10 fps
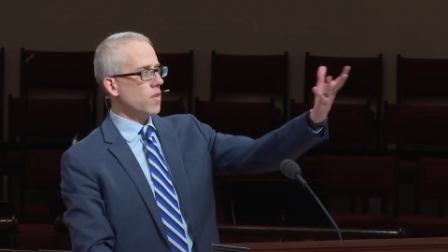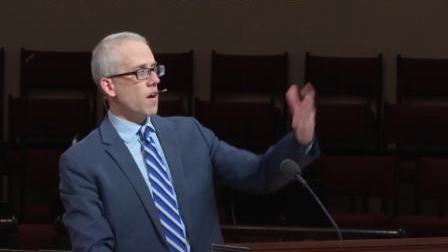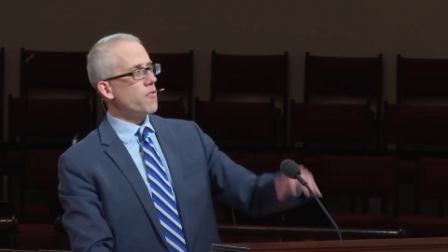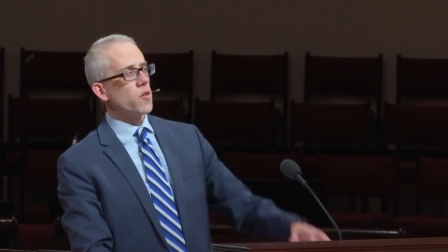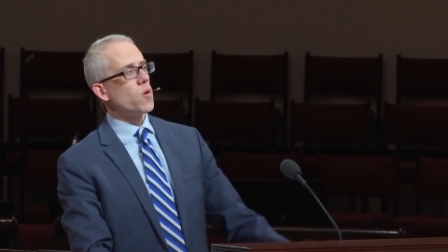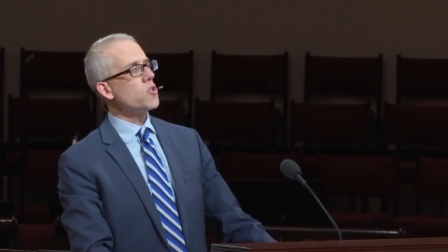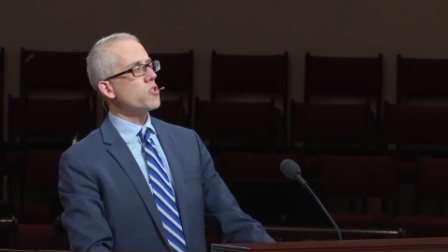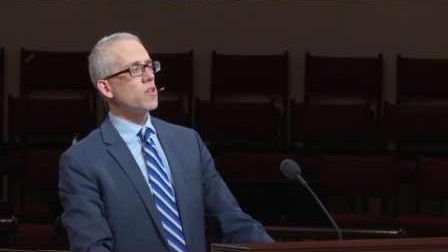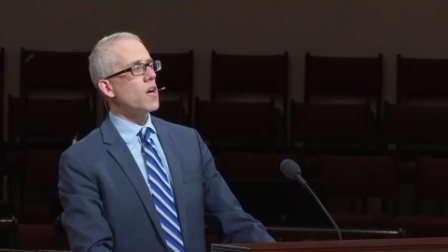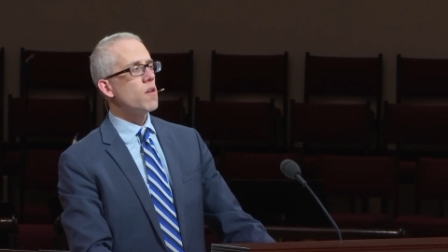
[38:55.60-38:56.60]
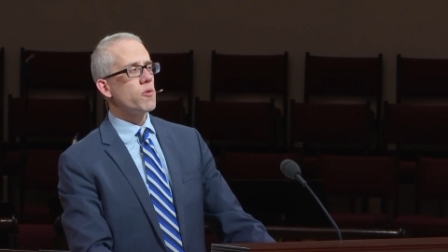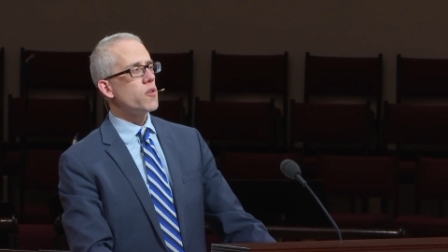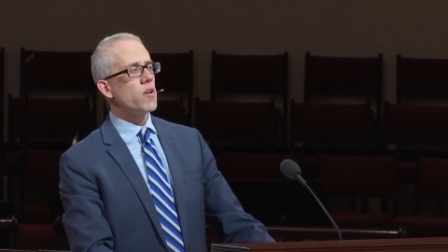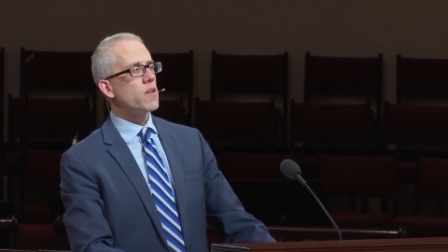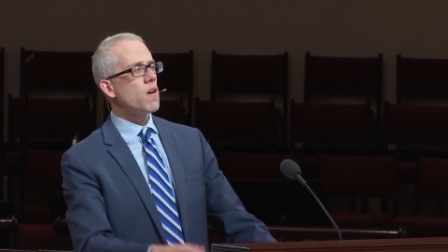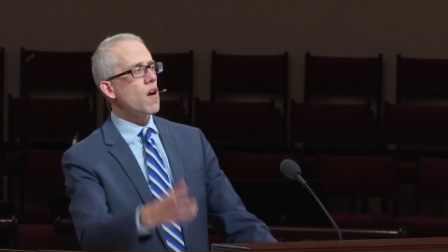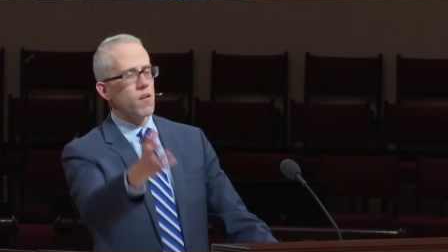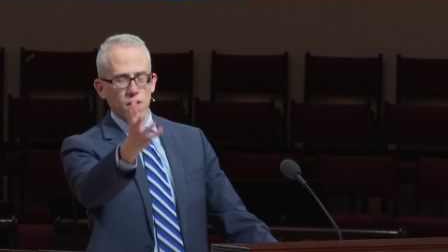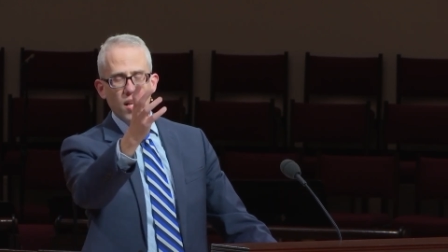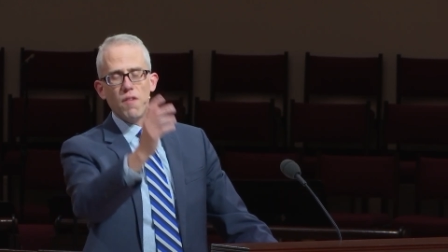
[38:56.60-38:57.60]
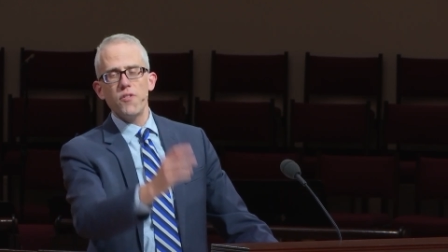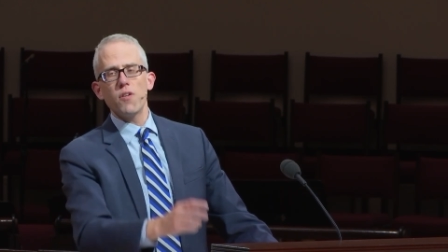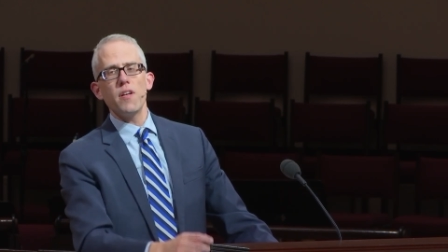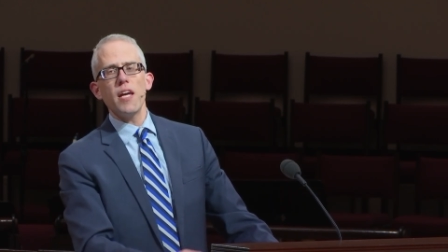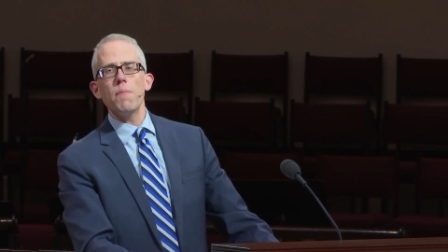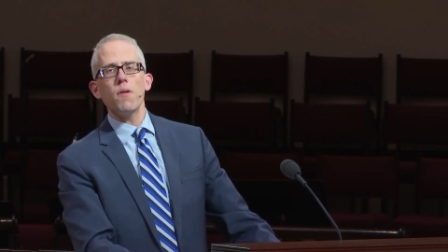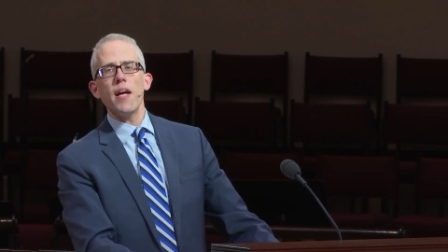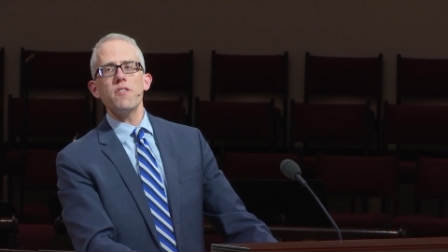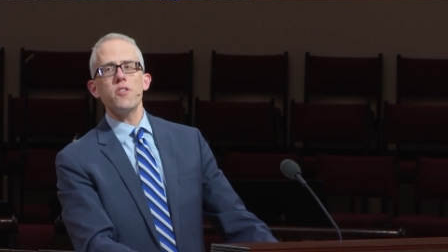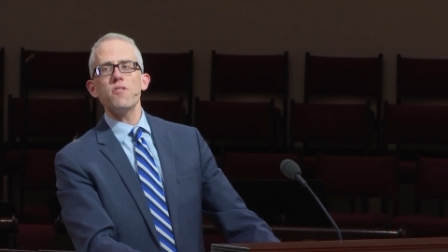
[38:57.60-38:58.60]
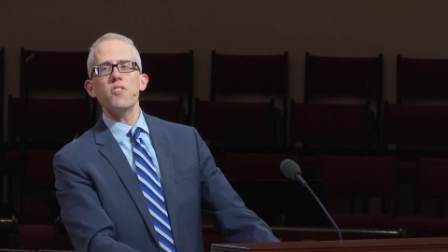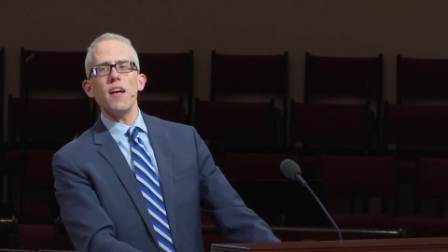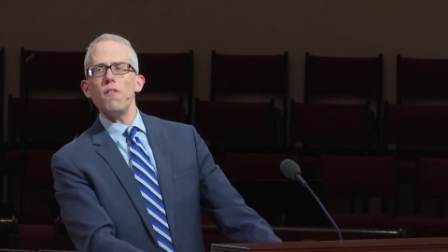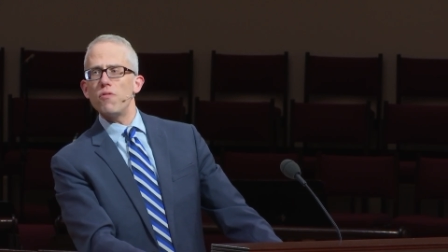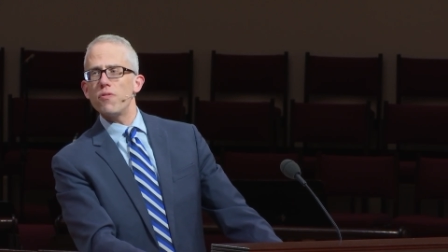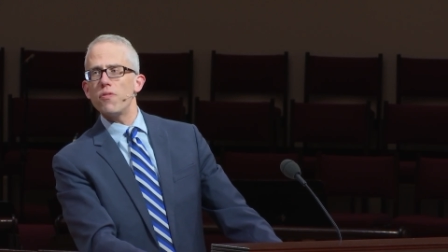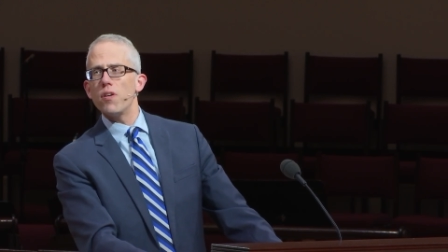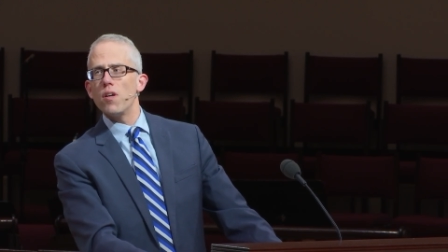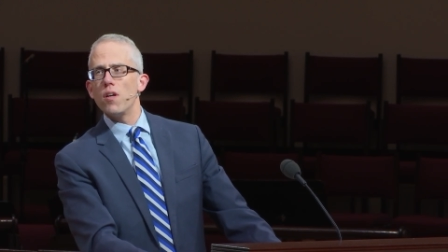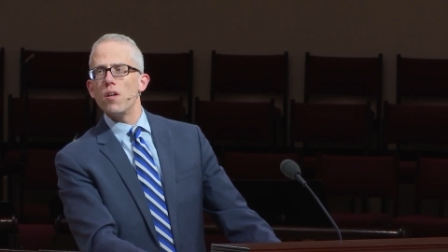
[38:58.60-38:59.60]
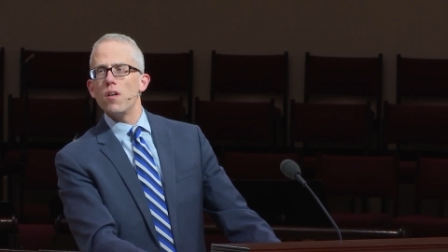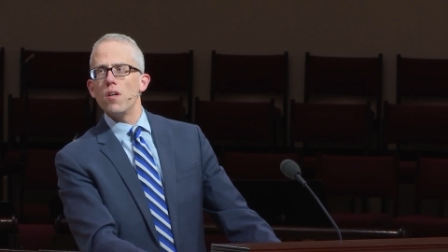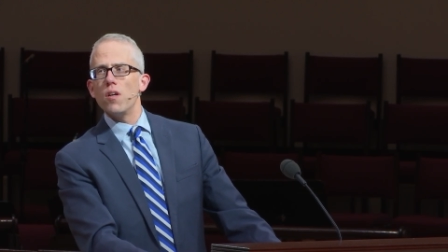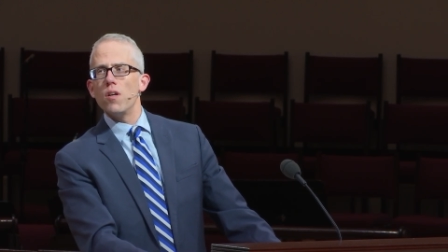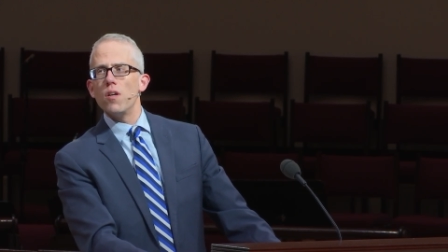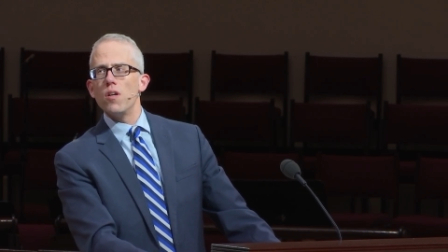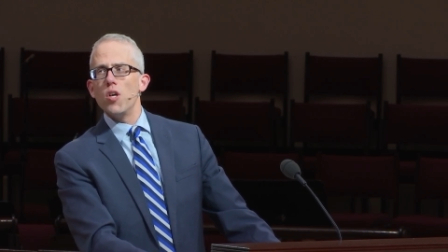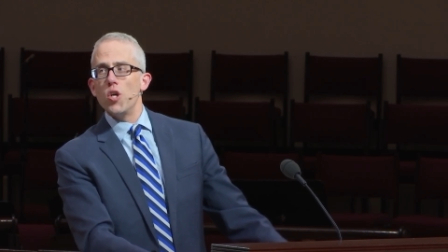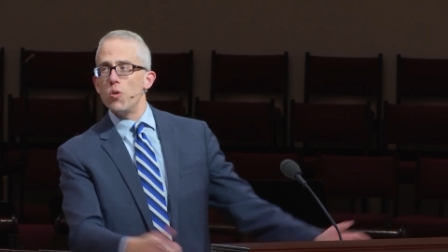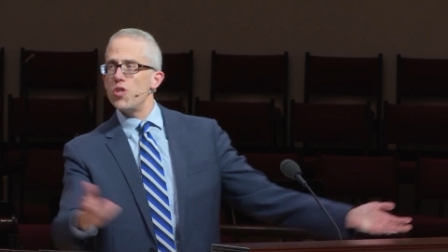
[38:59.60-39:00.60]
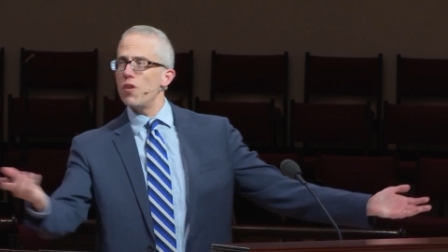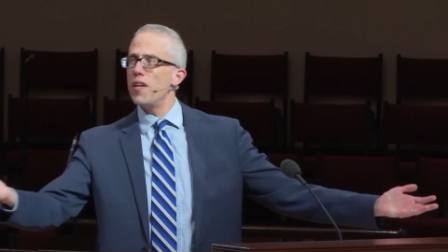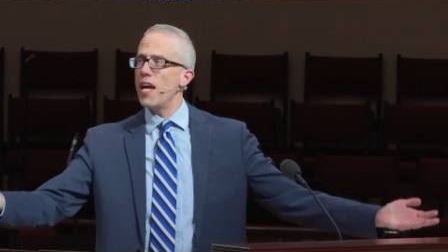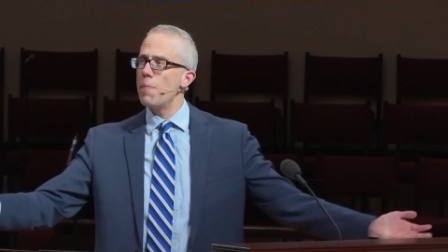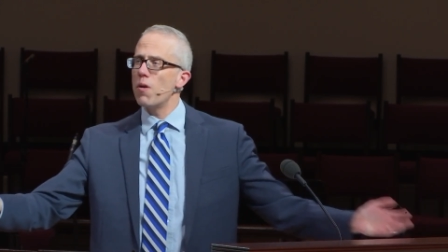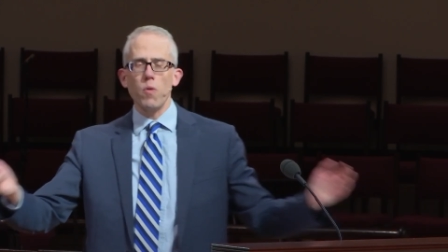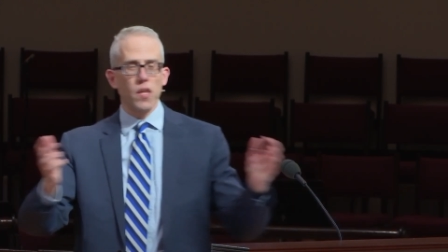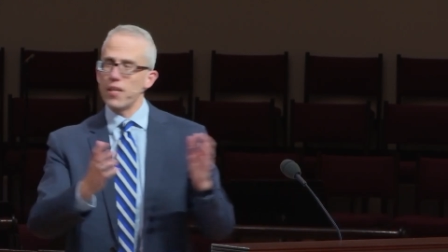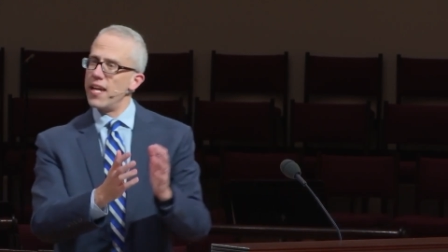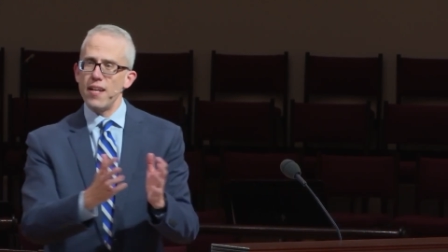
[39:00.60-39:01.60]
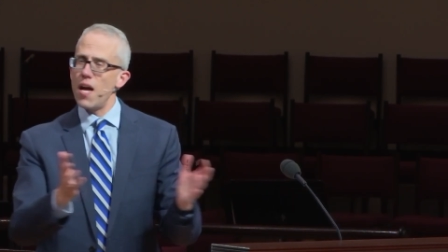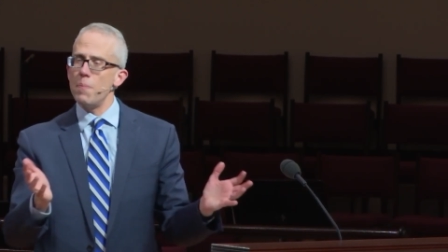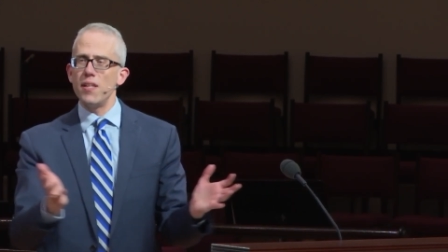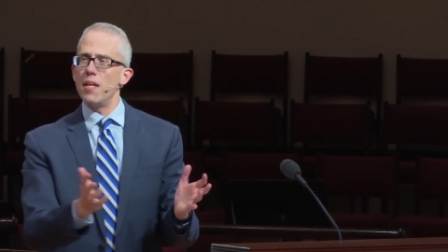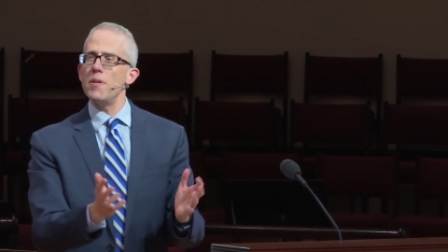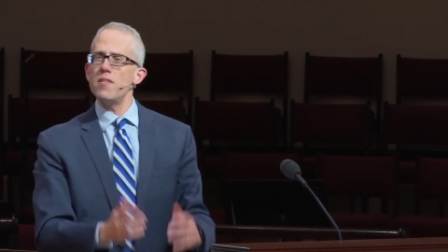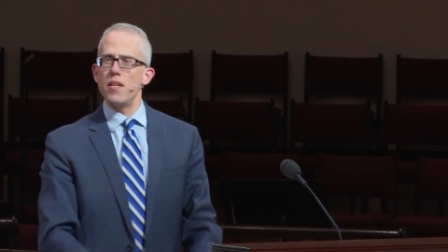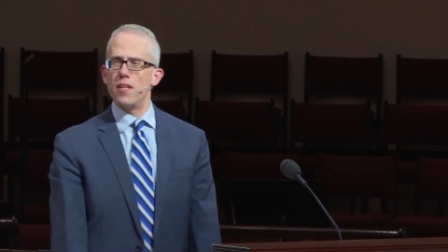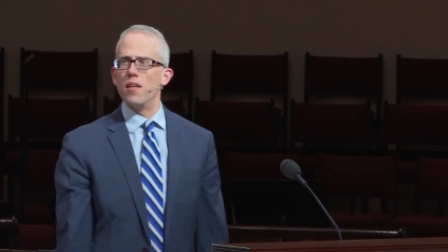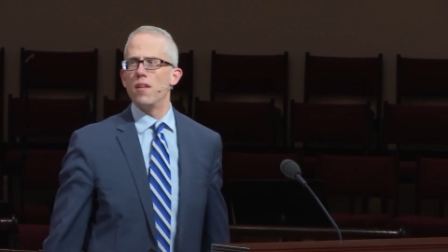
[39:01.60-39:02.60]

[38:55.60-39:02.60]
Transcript: Love the Lord your God with all your heart, love your neighbor as yourself. Who's your neighbor? Well, it cannot be limited.